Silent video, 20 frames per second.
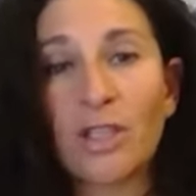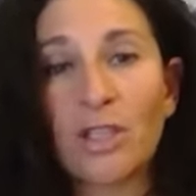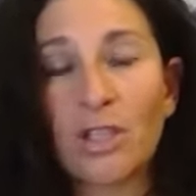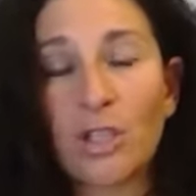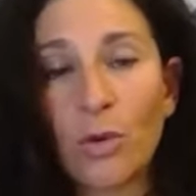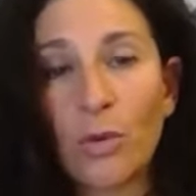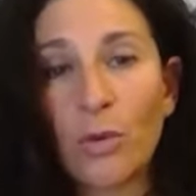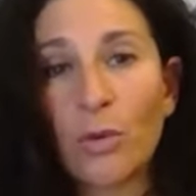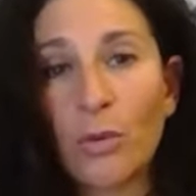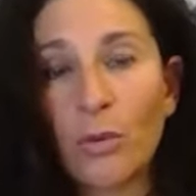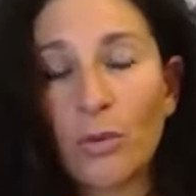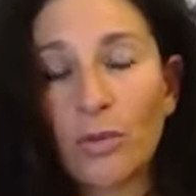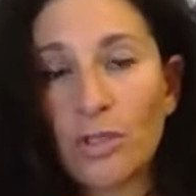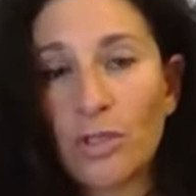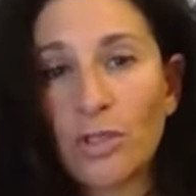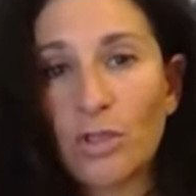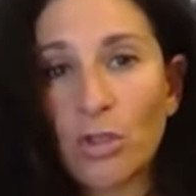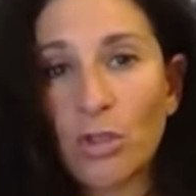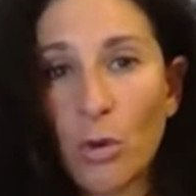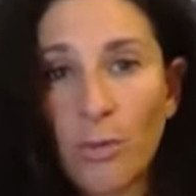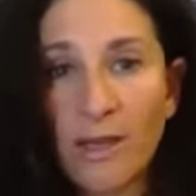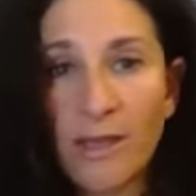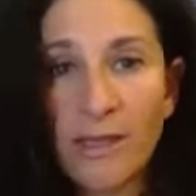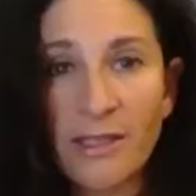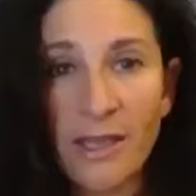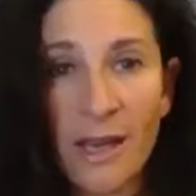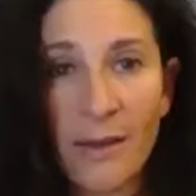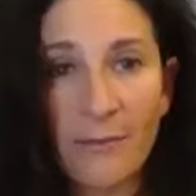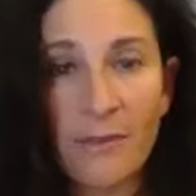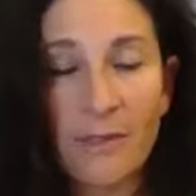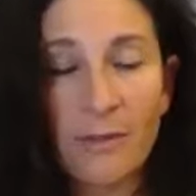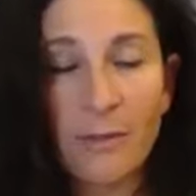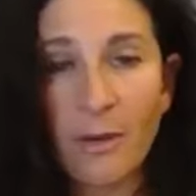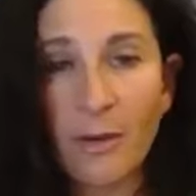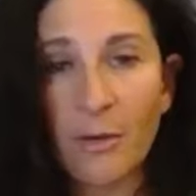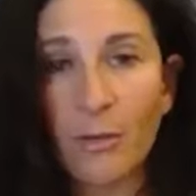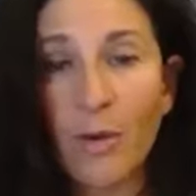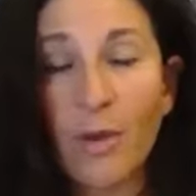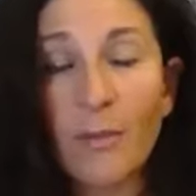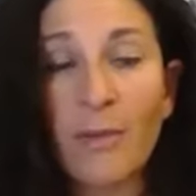So many times
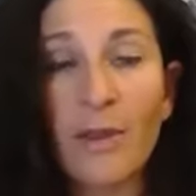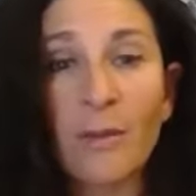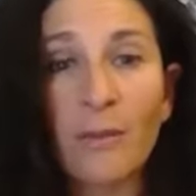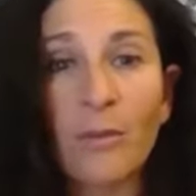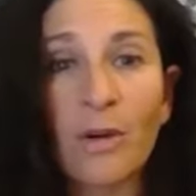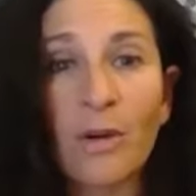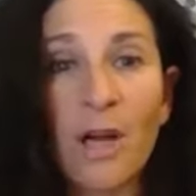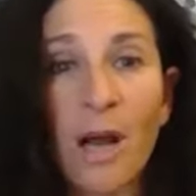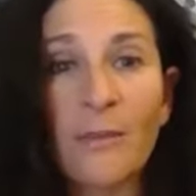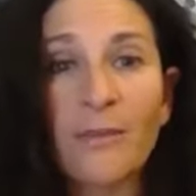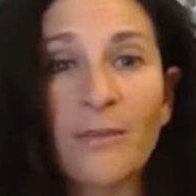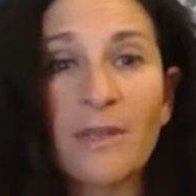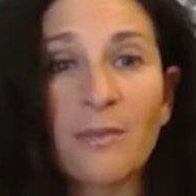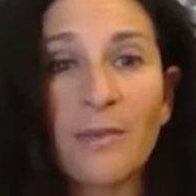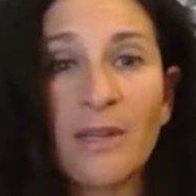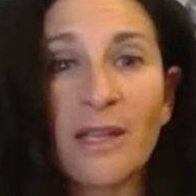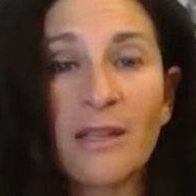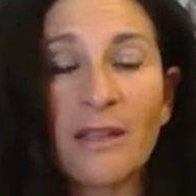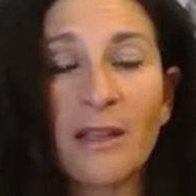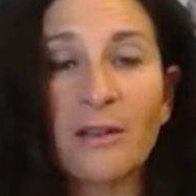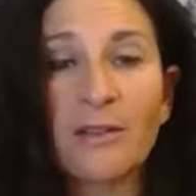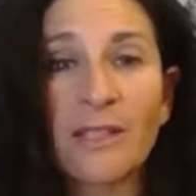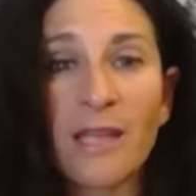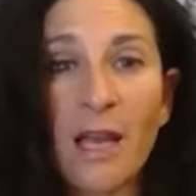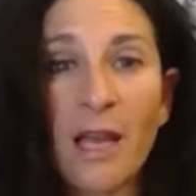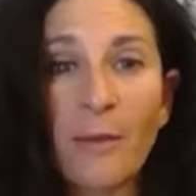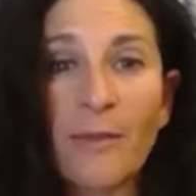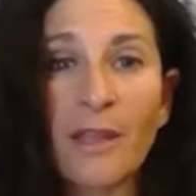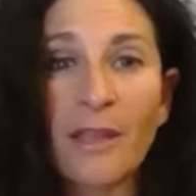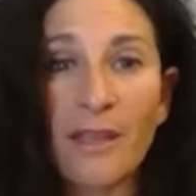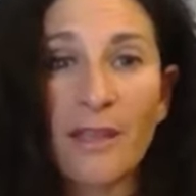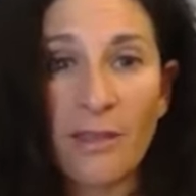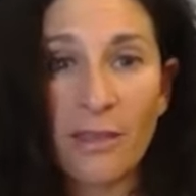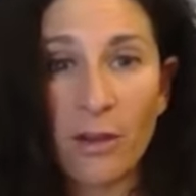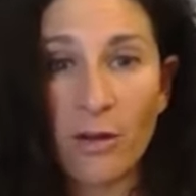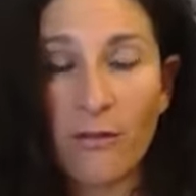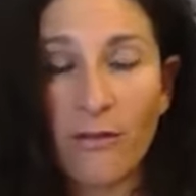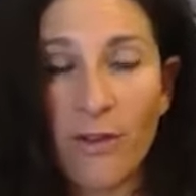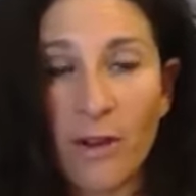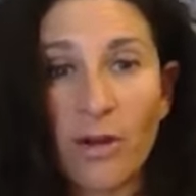women will come to me and they'll tell me that
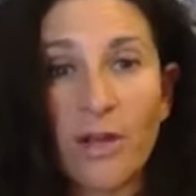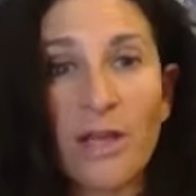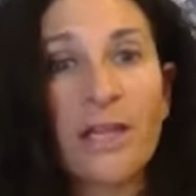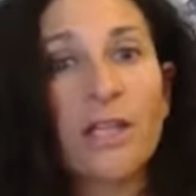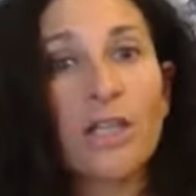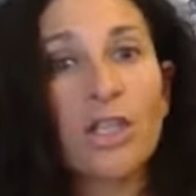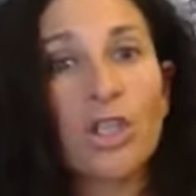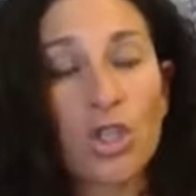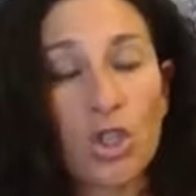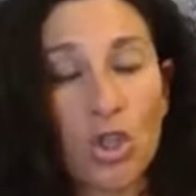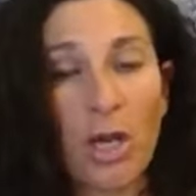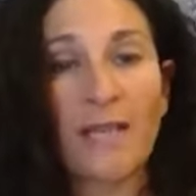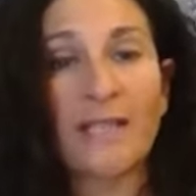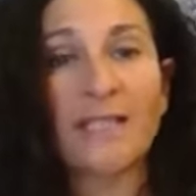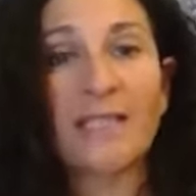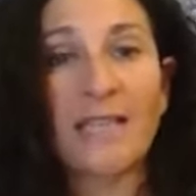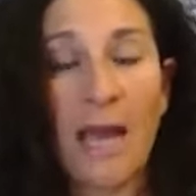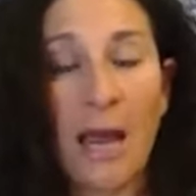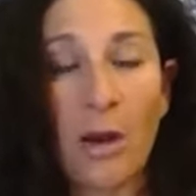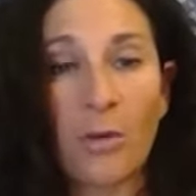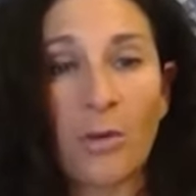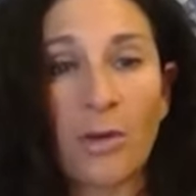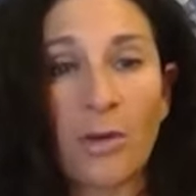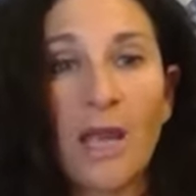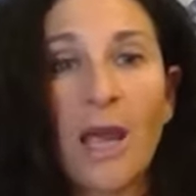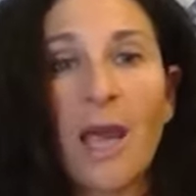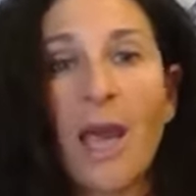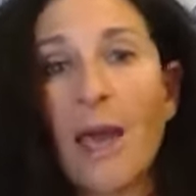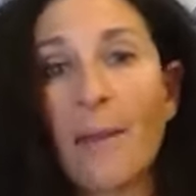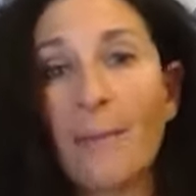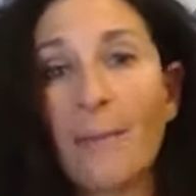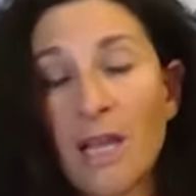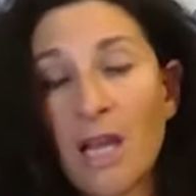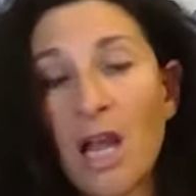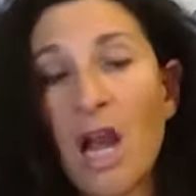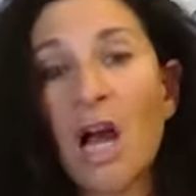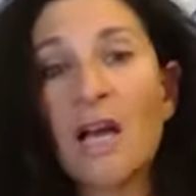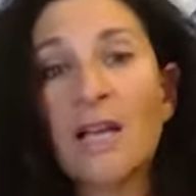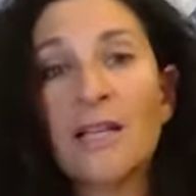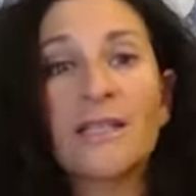they're very stressed out. And
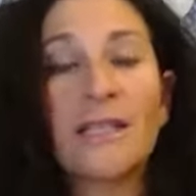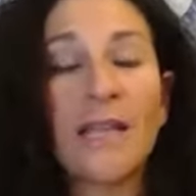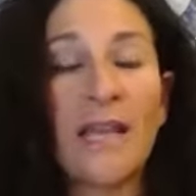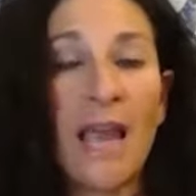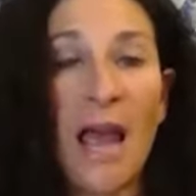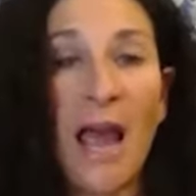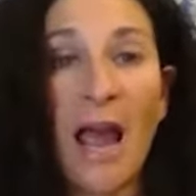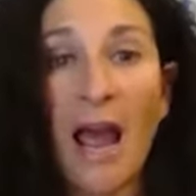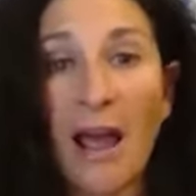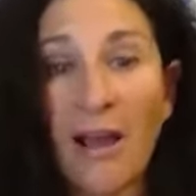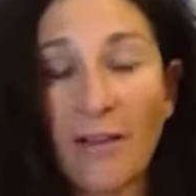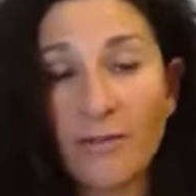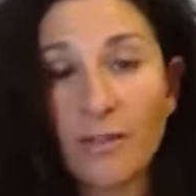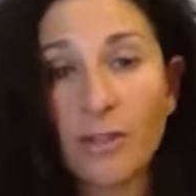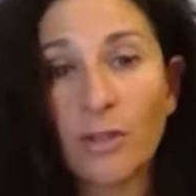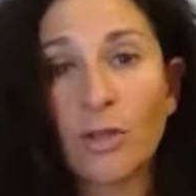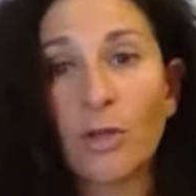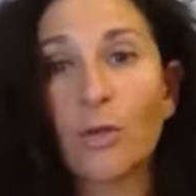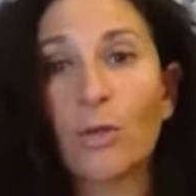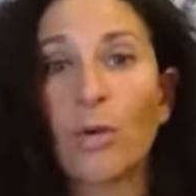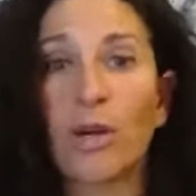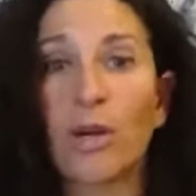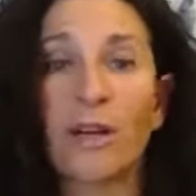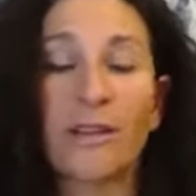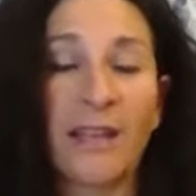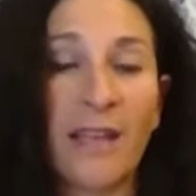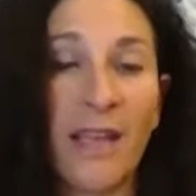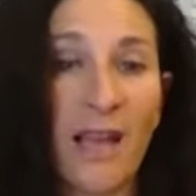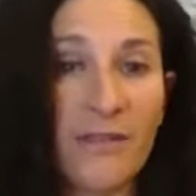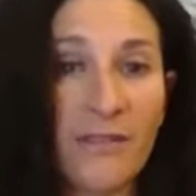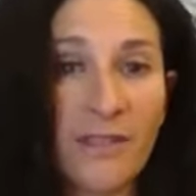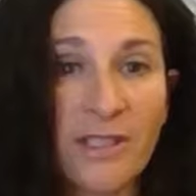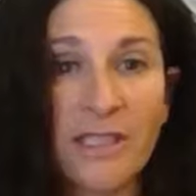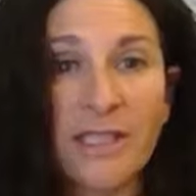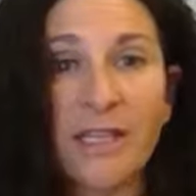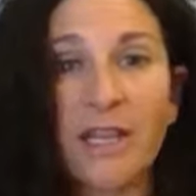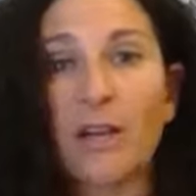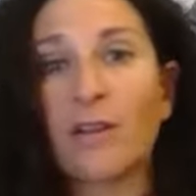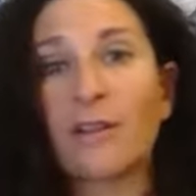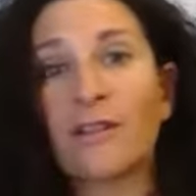because they have to go to work, they have to
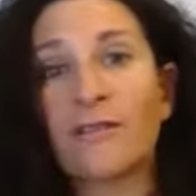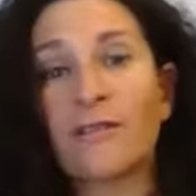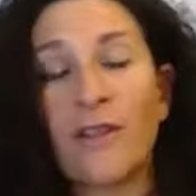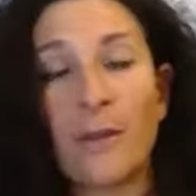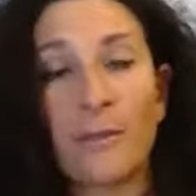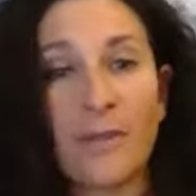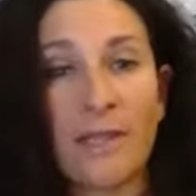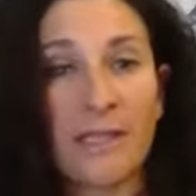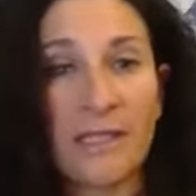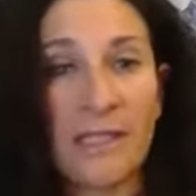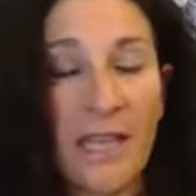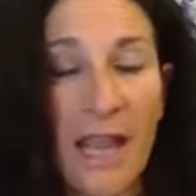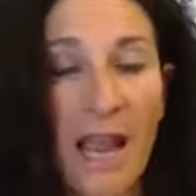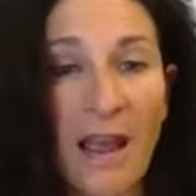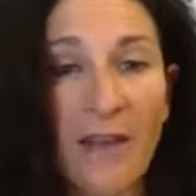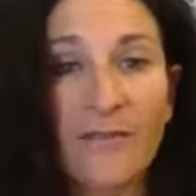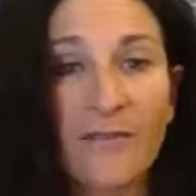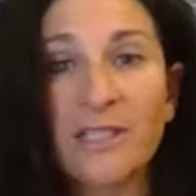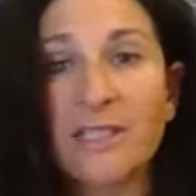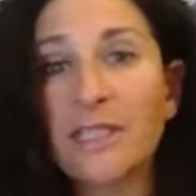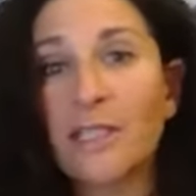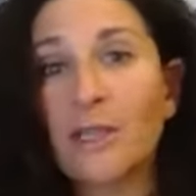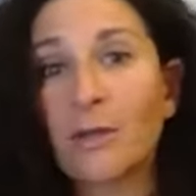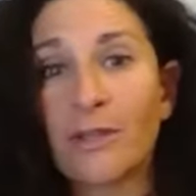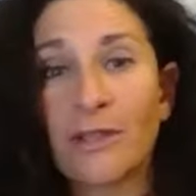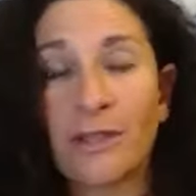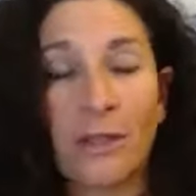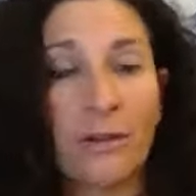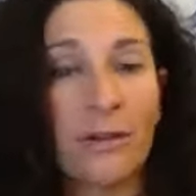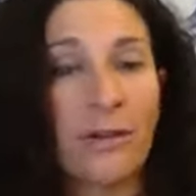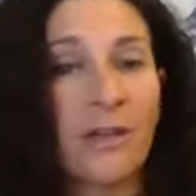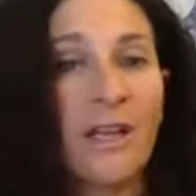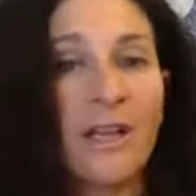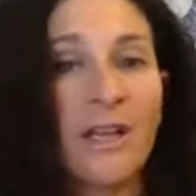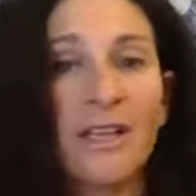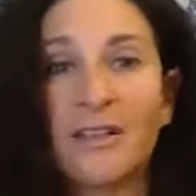take care of their families, they have to deal with their,